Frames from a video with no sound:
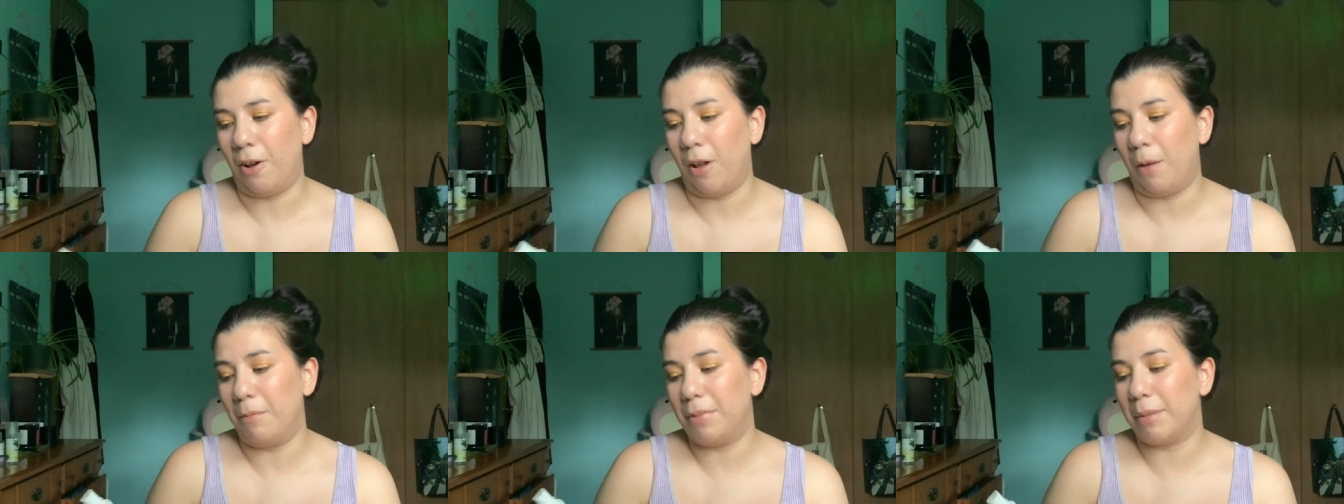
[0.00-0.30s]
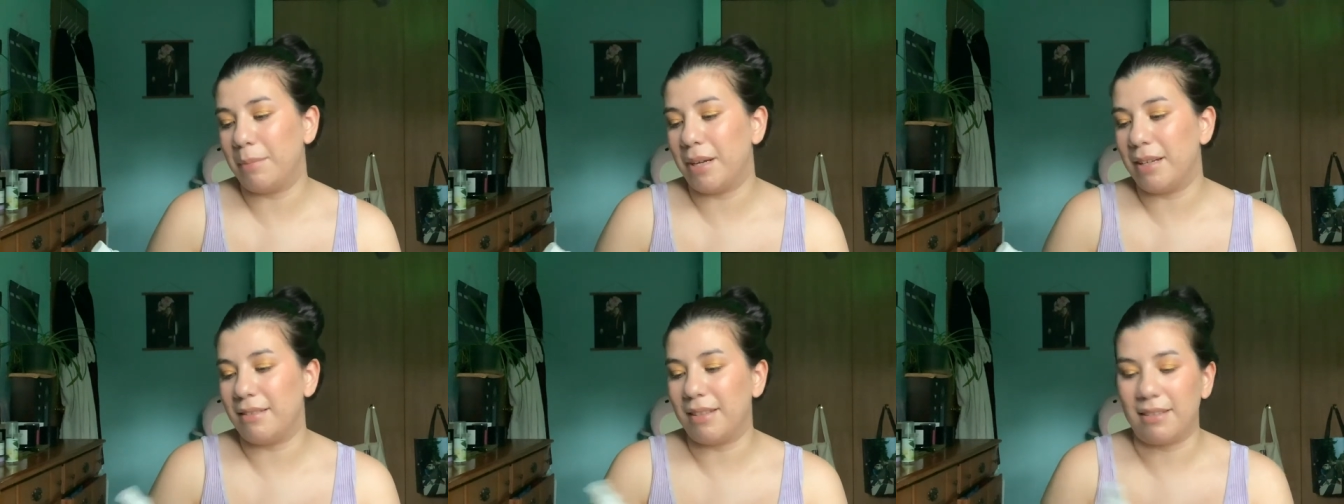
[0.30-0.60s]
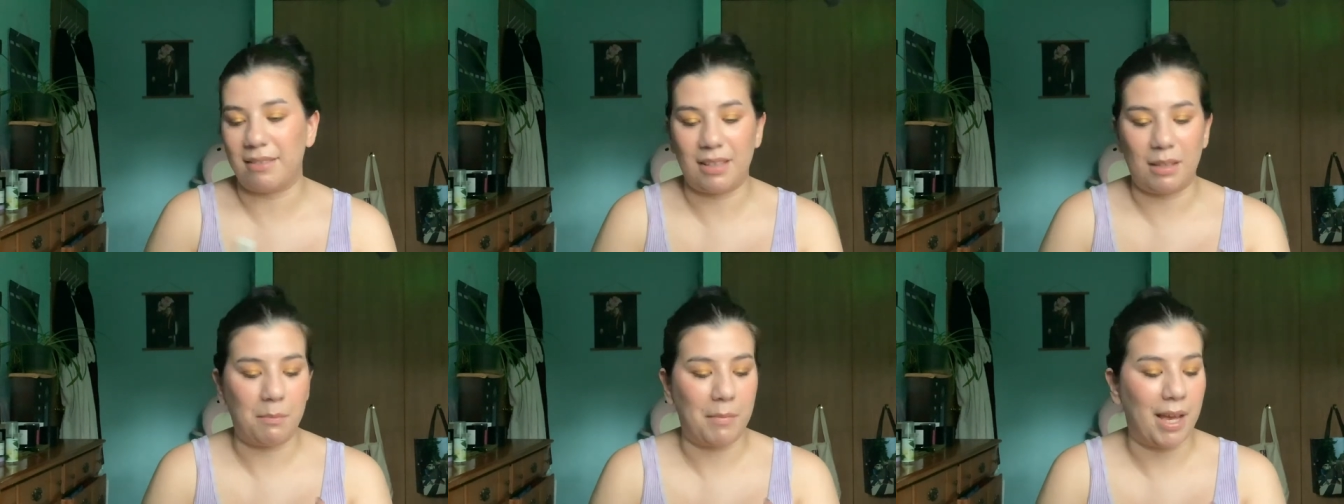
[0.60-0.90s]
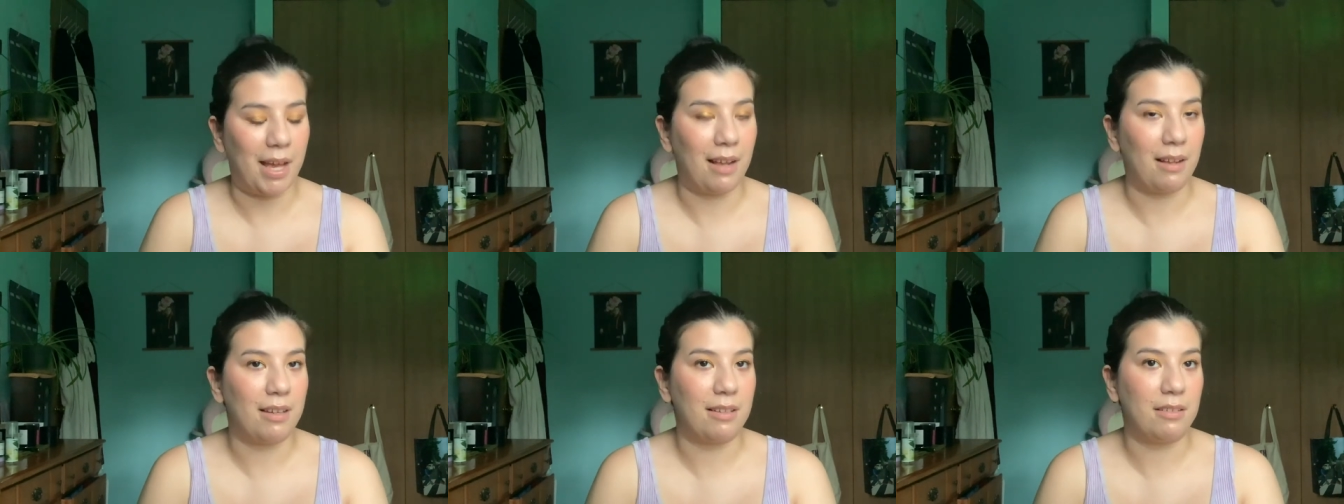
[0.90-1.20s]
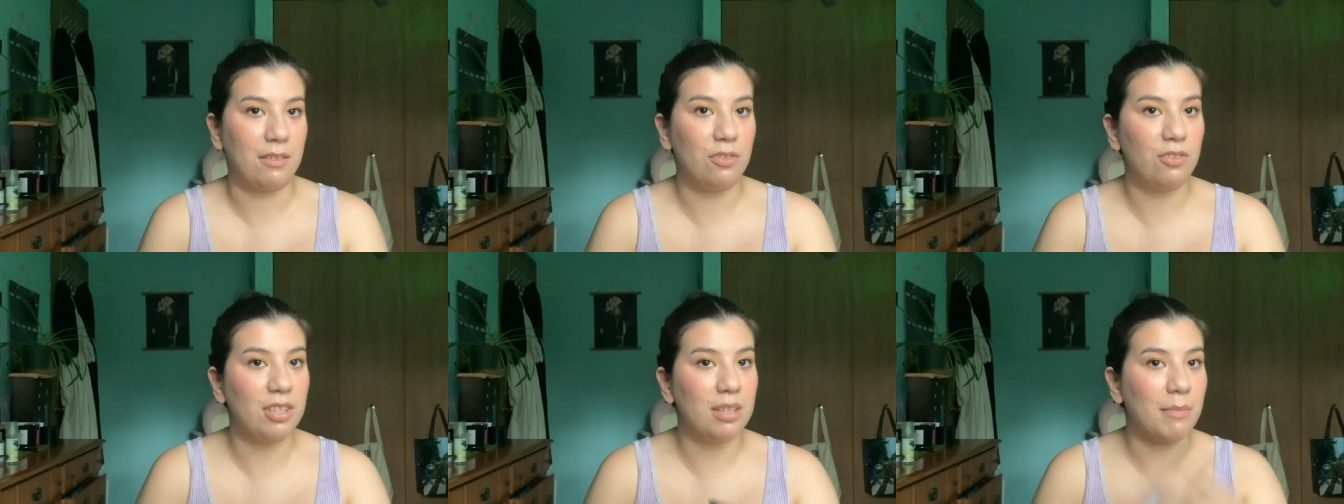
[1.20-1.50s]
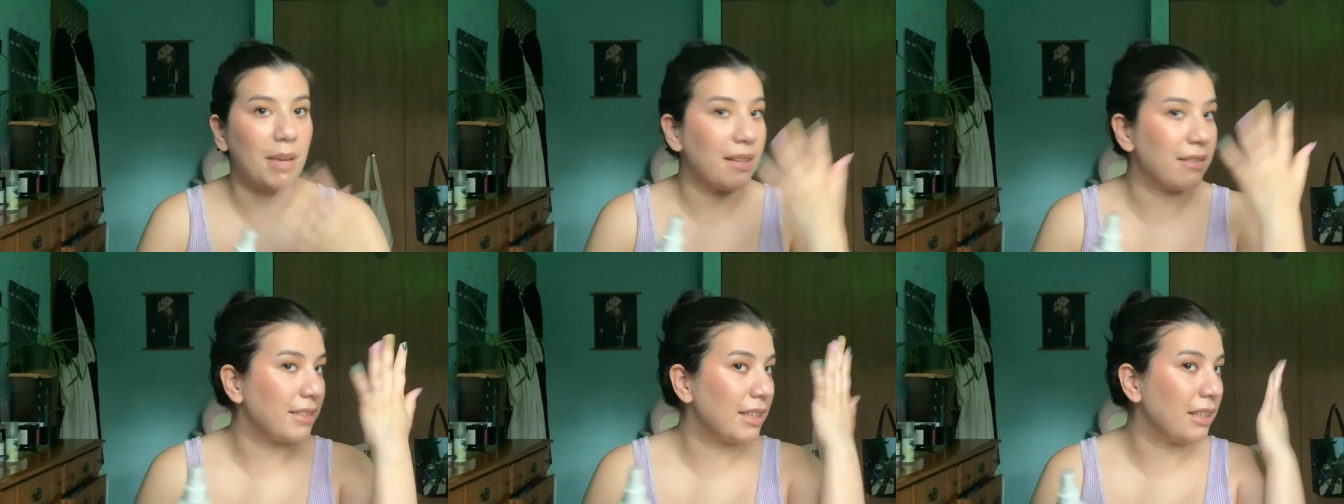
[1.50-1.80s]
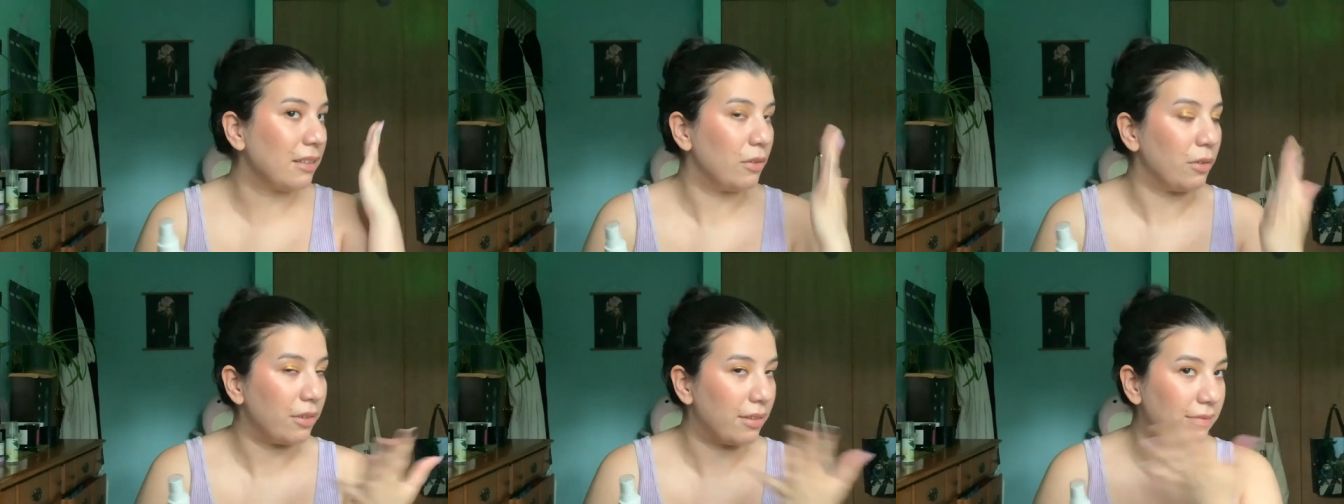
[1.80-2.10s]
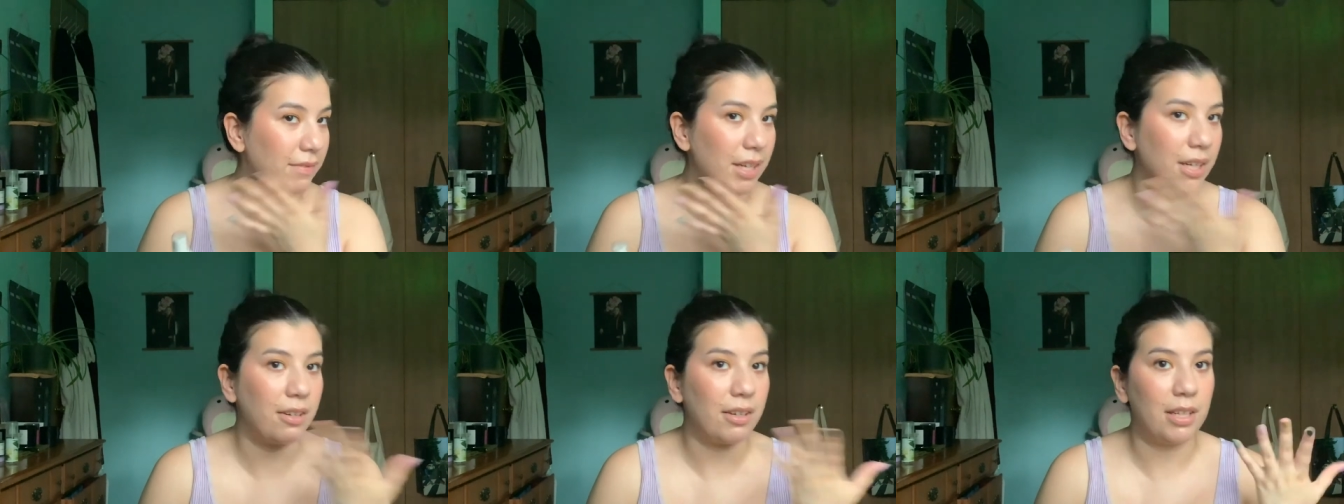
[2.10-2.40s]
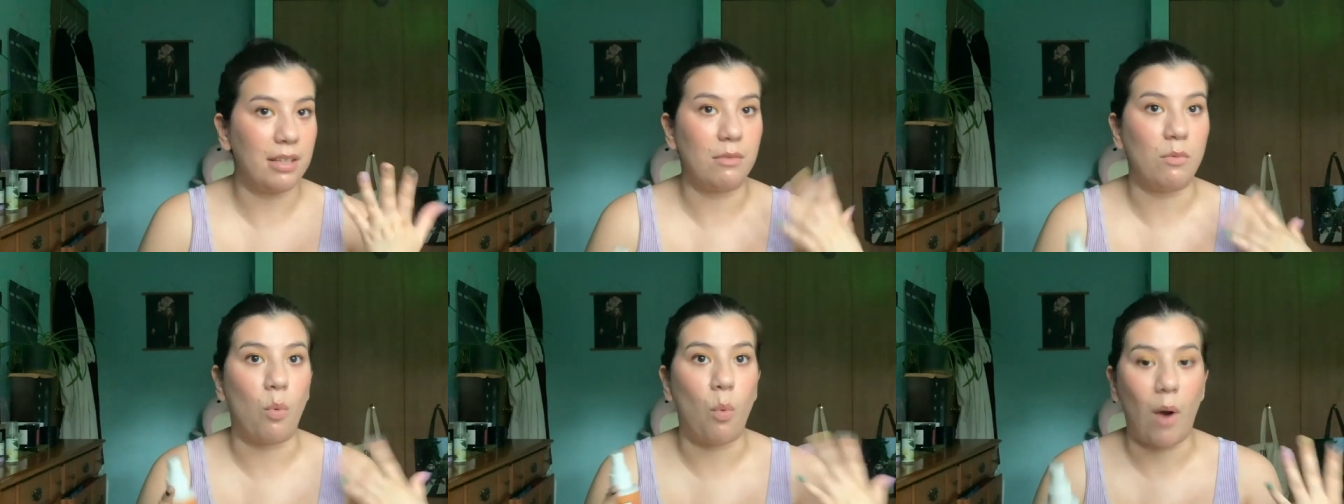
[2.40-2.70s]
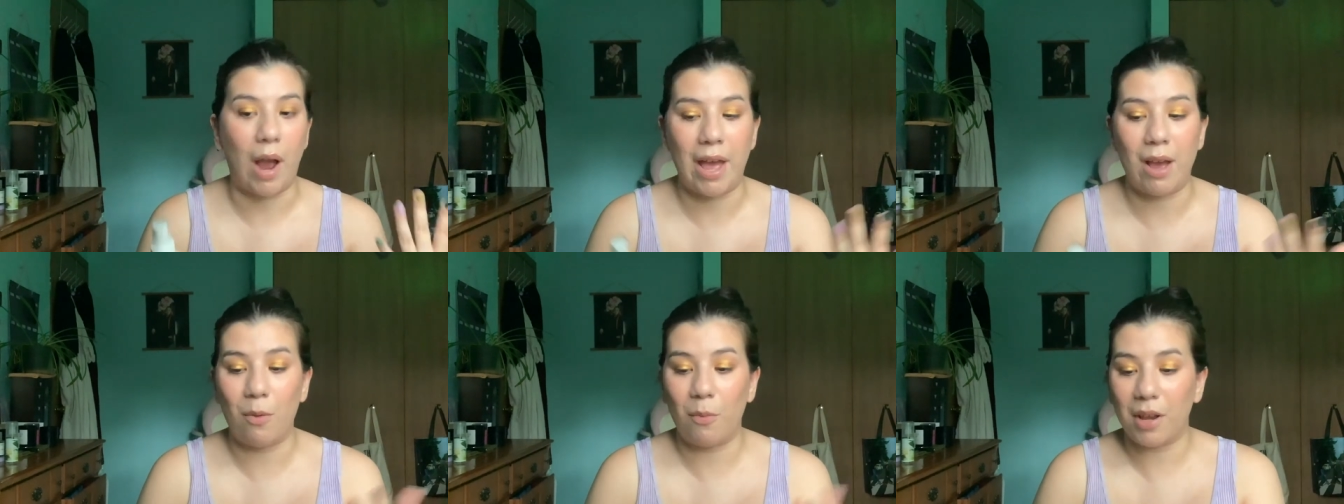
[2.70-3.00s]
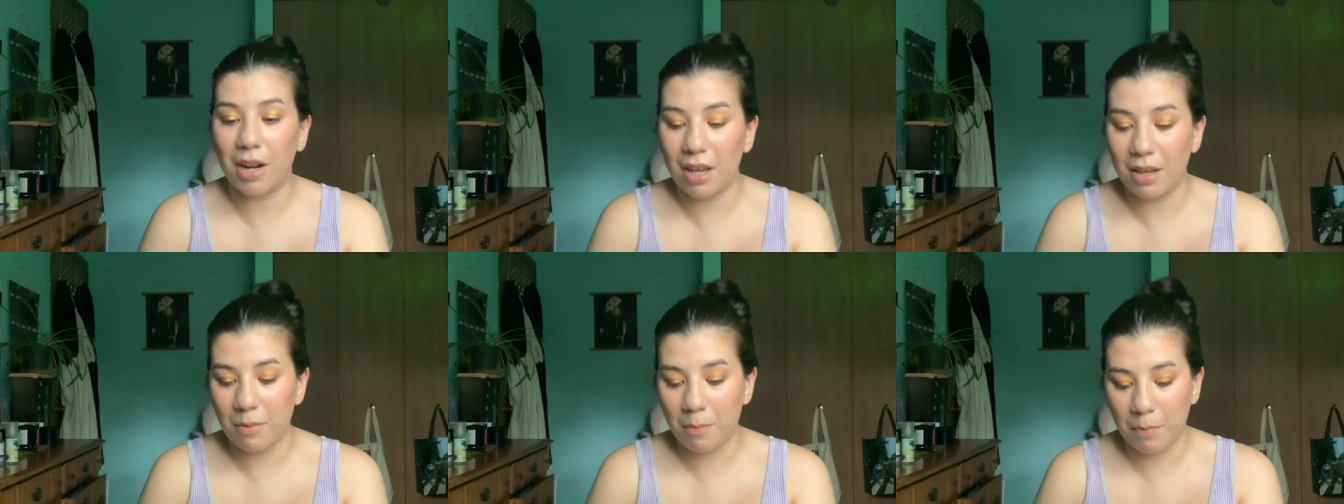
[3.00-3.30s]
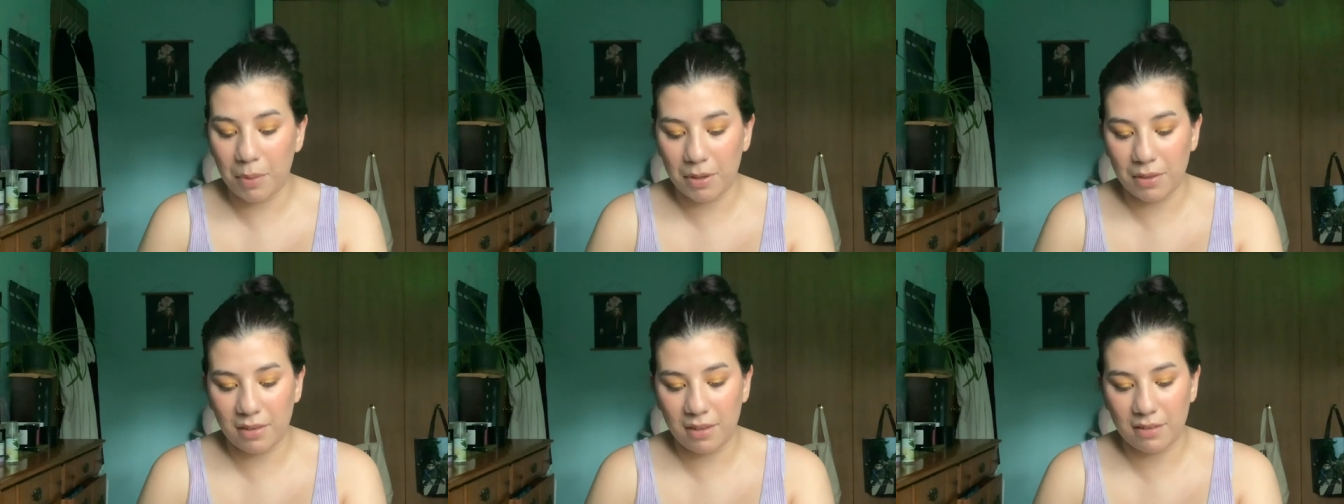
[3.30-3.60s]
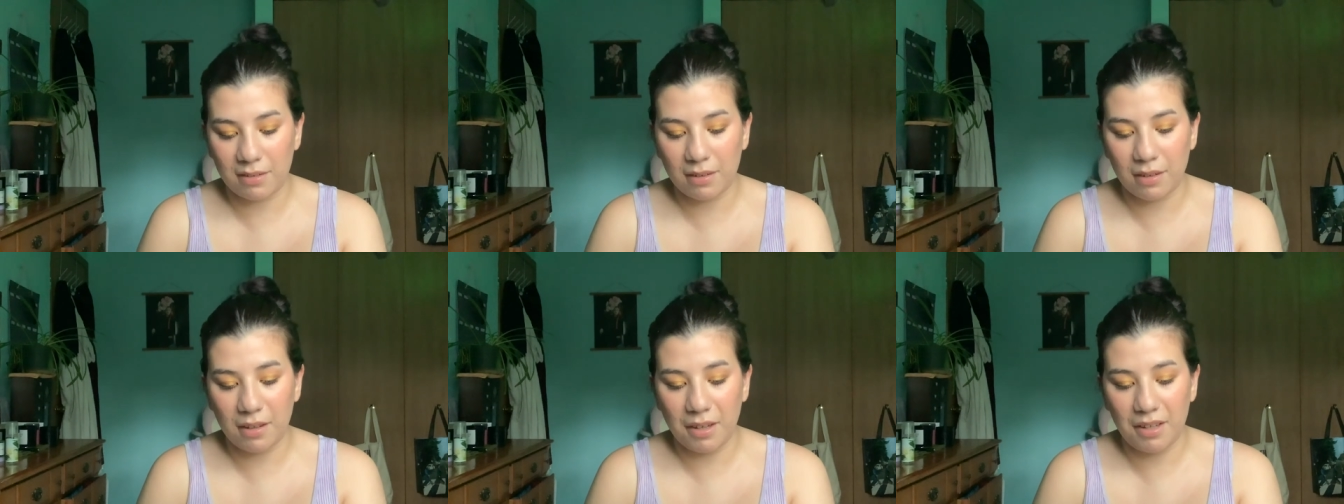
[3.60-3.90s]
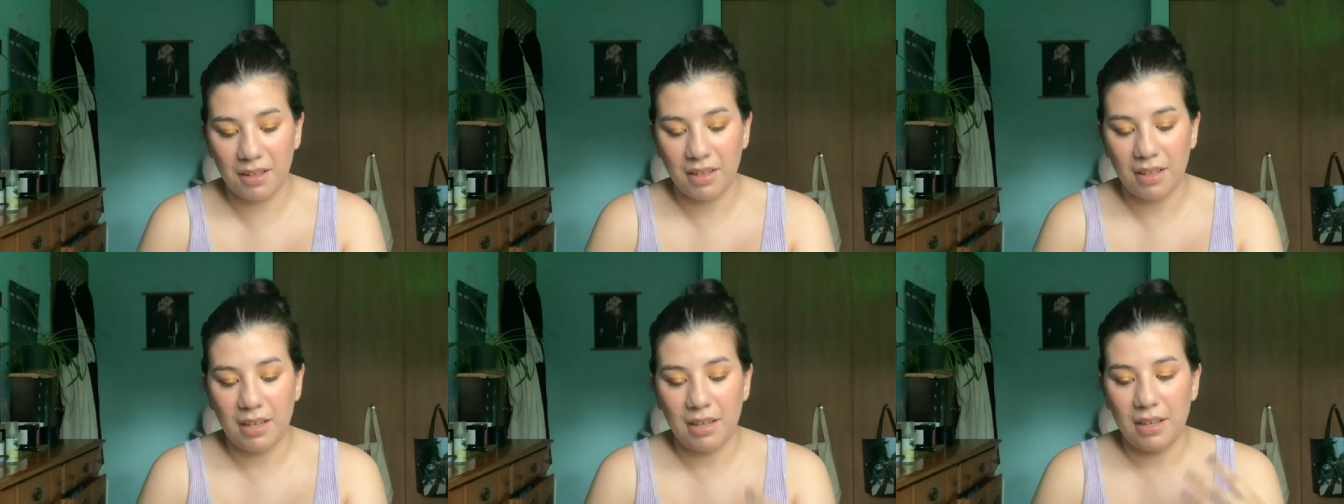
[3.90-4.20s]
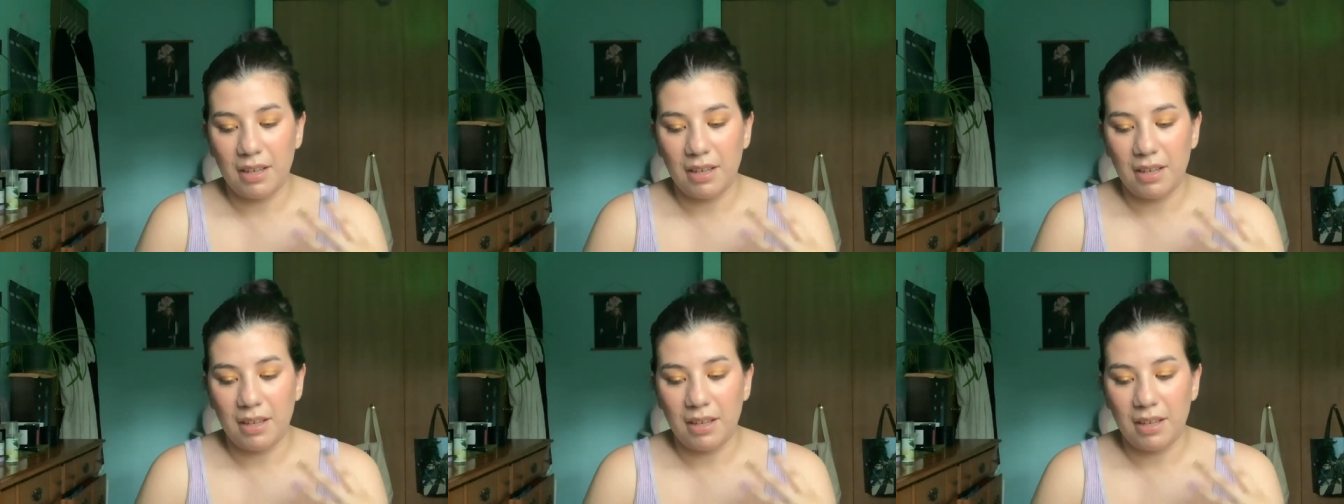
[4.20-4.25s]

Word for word: I'm surprised they say matte, because usually my skin looks very wet when I put this on,